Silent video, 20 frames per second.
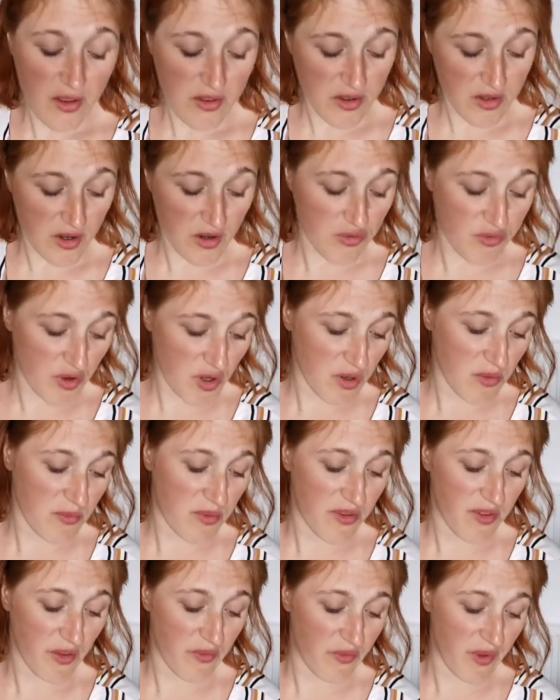So the
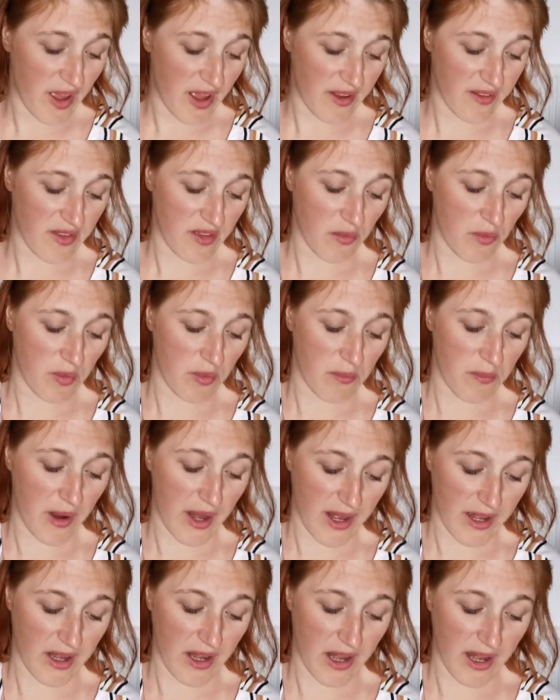groups that were
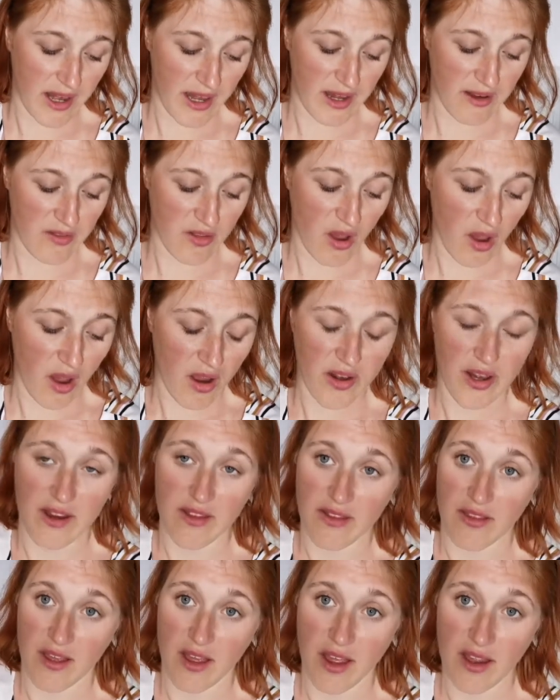mainly
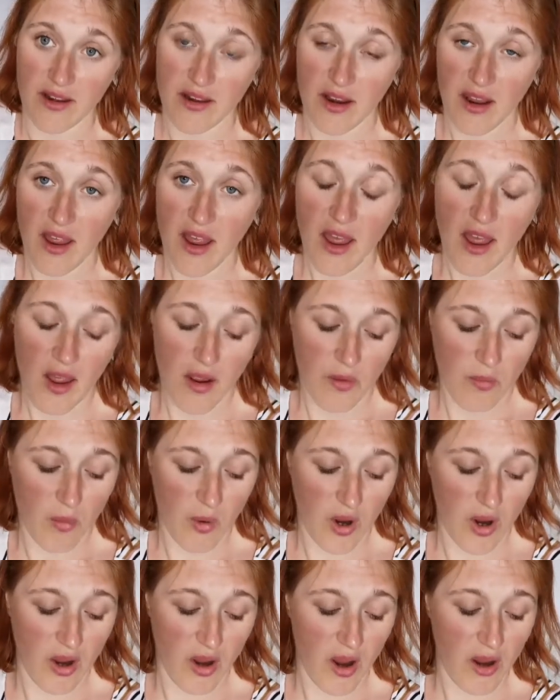targeted
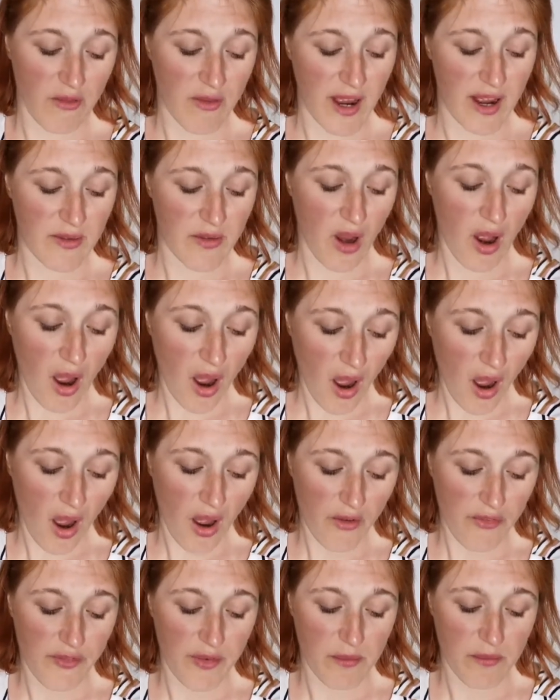were around
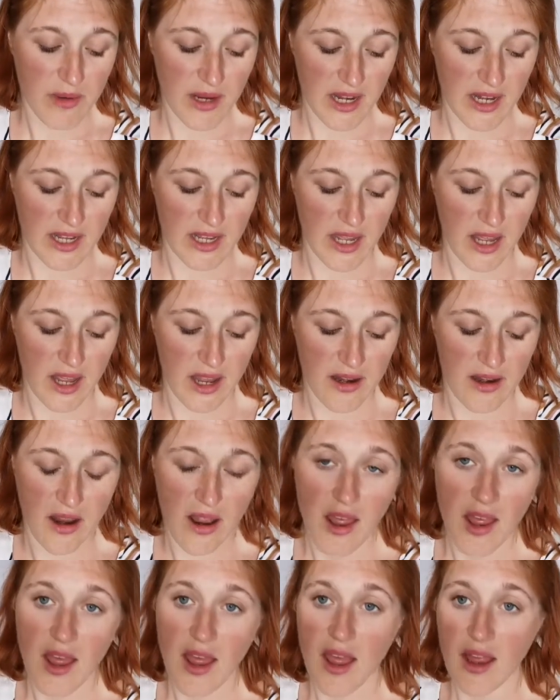
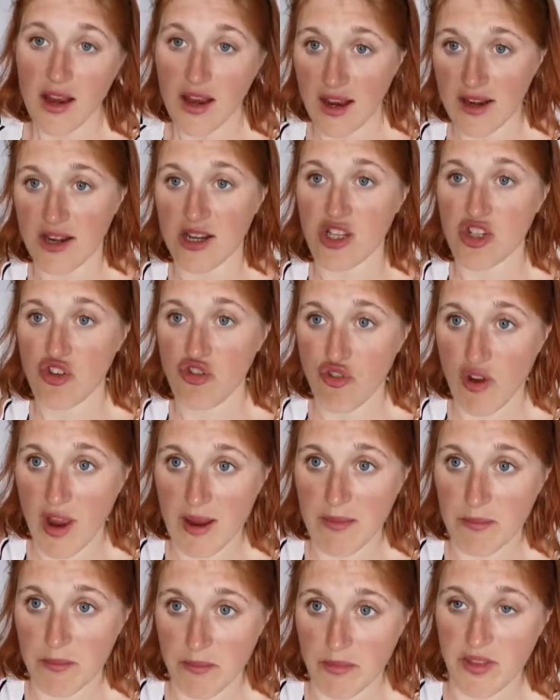500,000 kind of
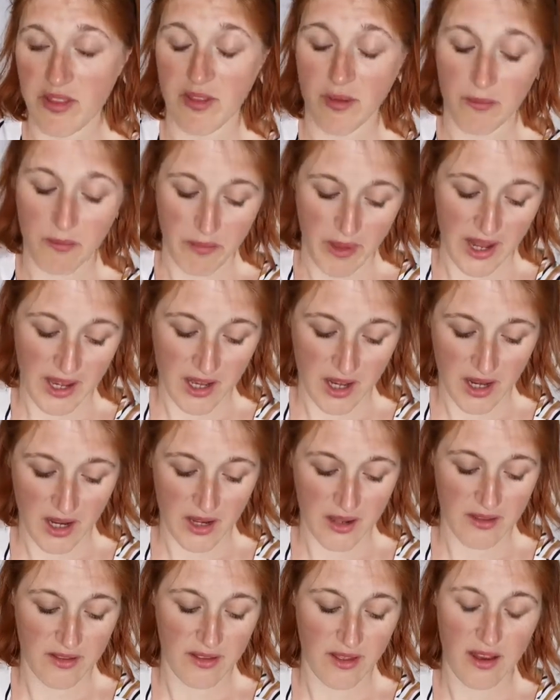tramps,
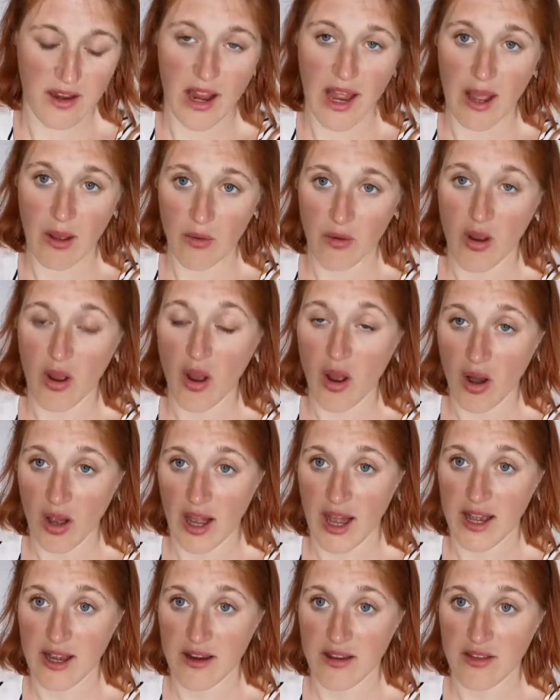beggars and
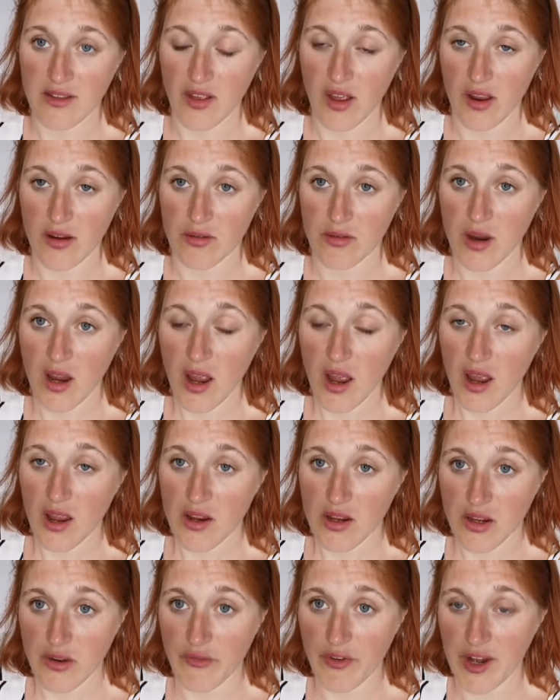alcoholics. So
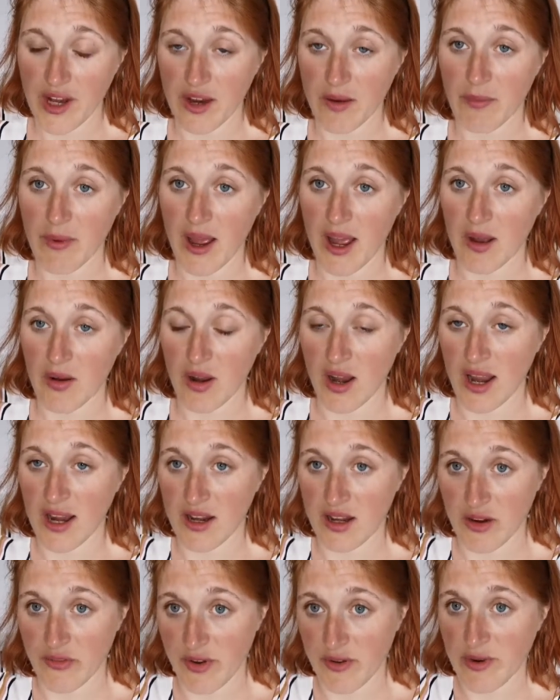think about
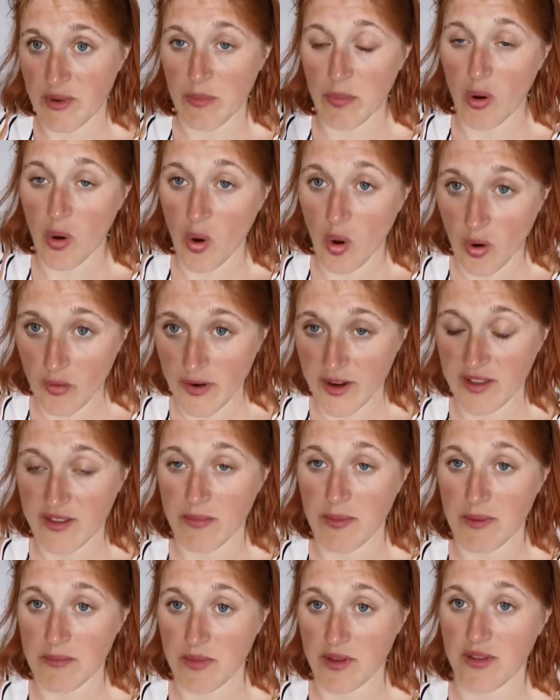like your very
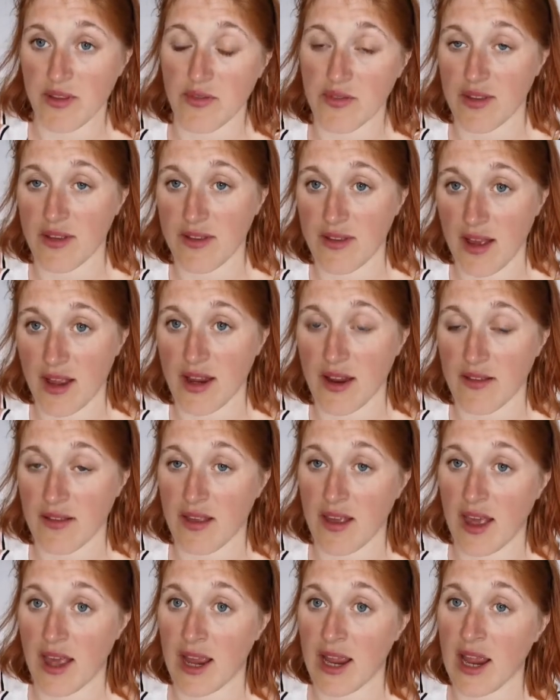poorest members of
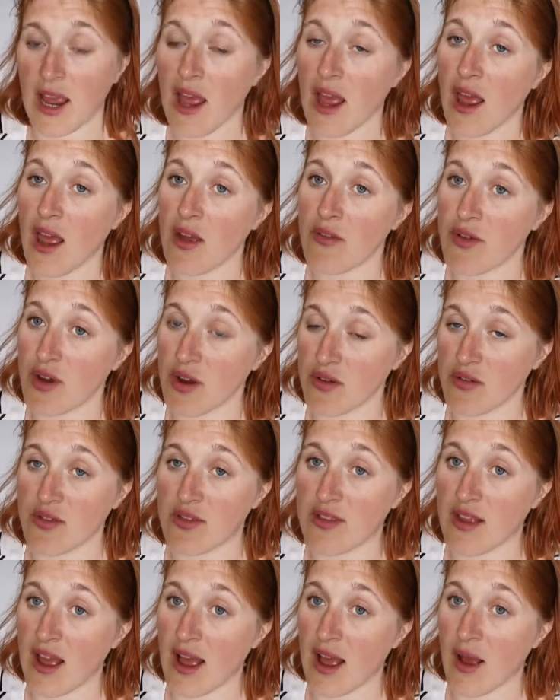society,
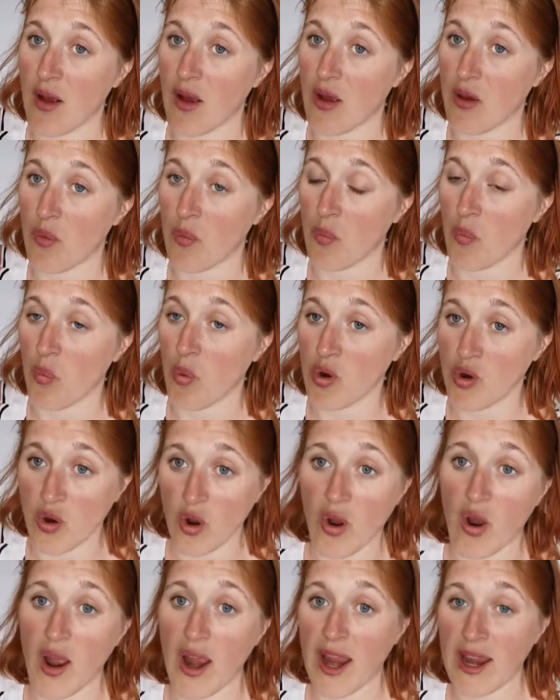those that were
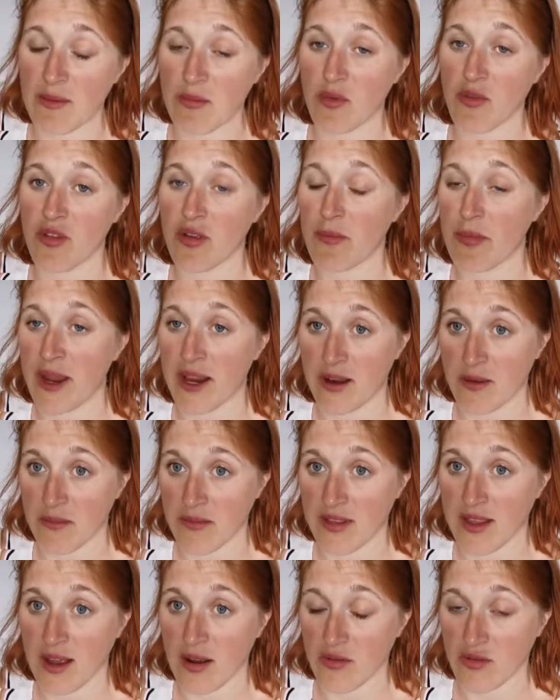not able to pick
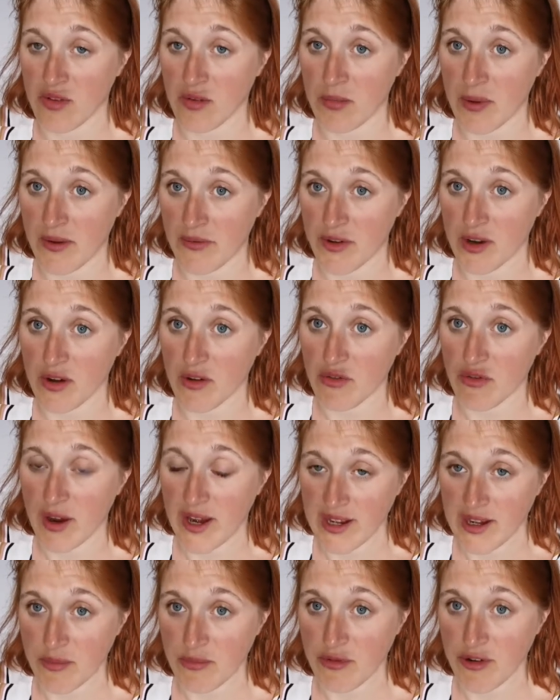themselves up after the
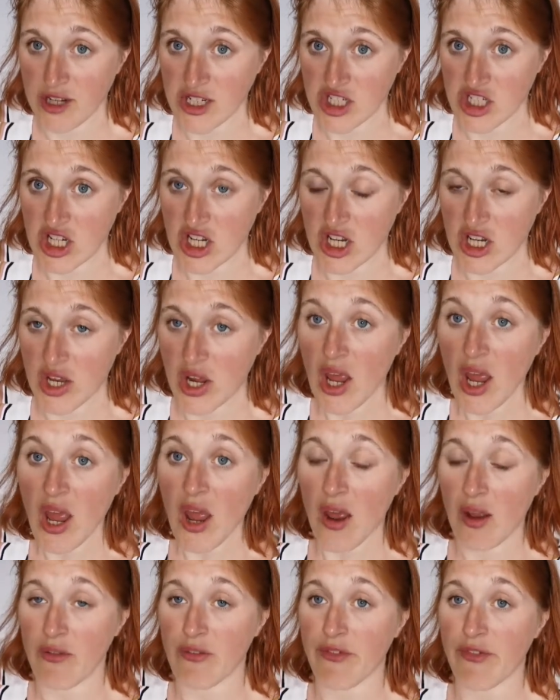Great Depression
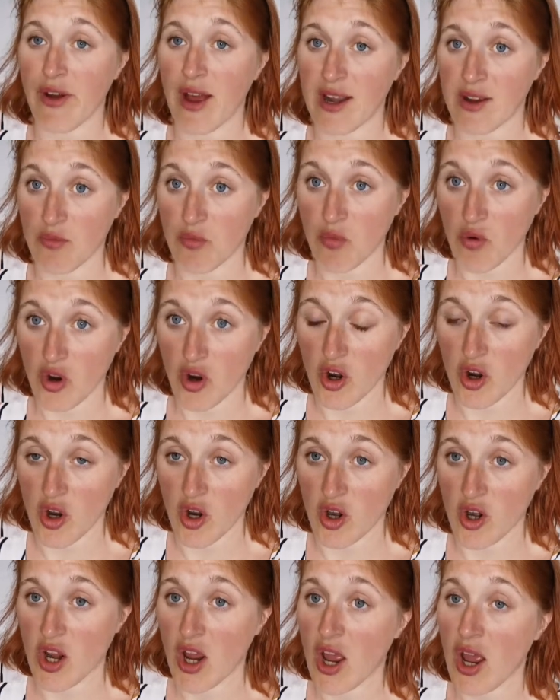and find
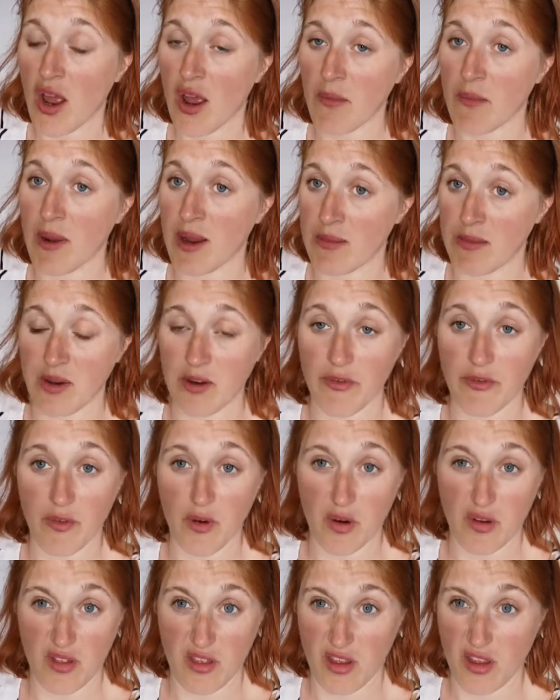work, maybe had
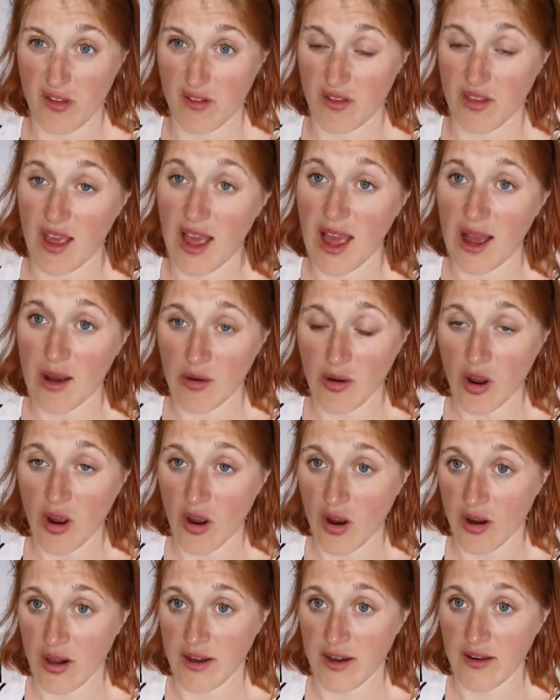turned to
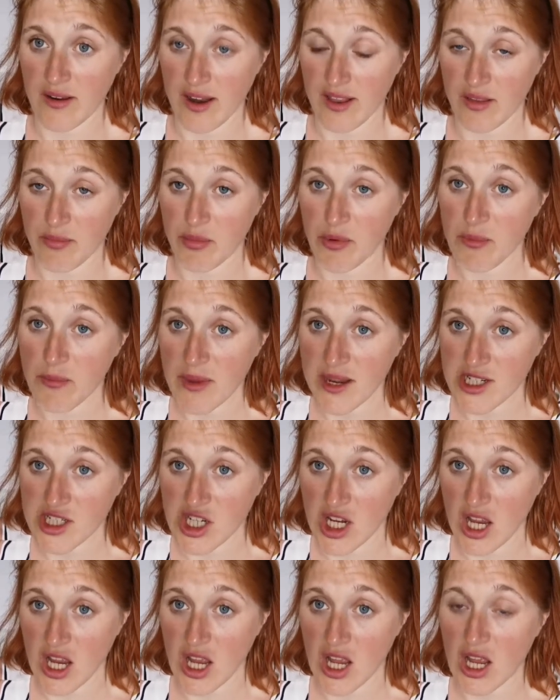alcohol in a desperate
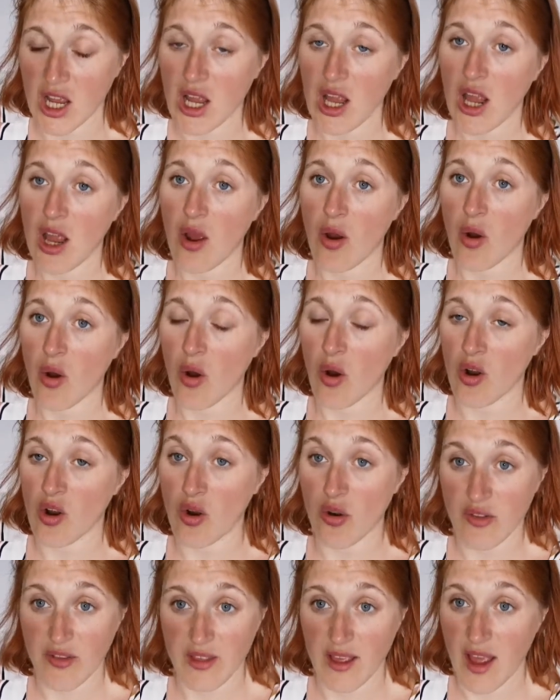measure or
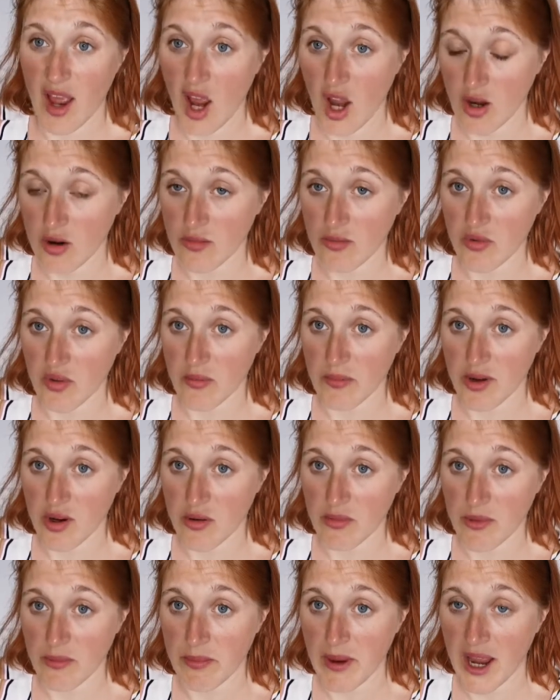lost their homes and
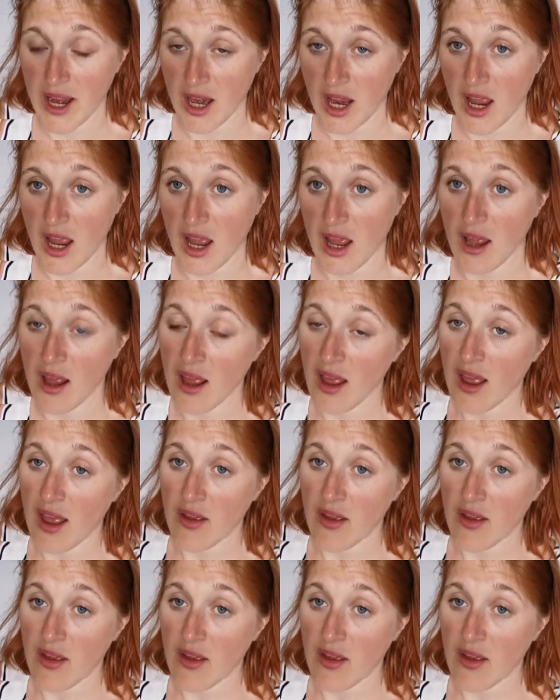become a beggar.